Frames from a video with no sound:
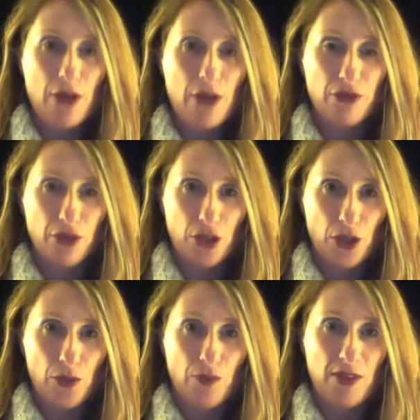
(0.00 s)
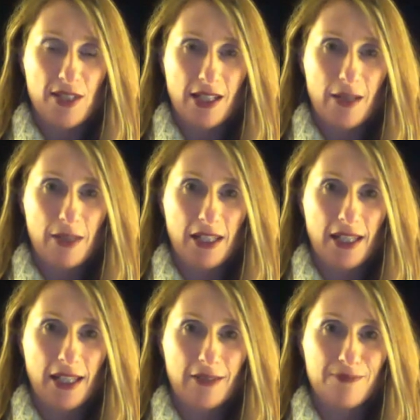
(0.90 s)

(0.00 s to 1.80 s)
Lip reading: for you this coming year.